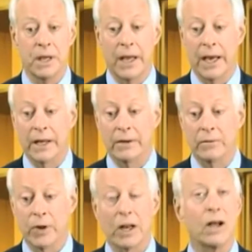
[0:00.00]
And
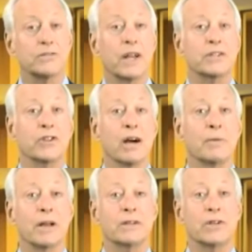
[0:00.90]
when I lost that job,
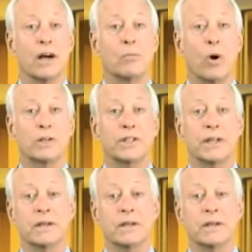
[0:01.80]
I got a job washing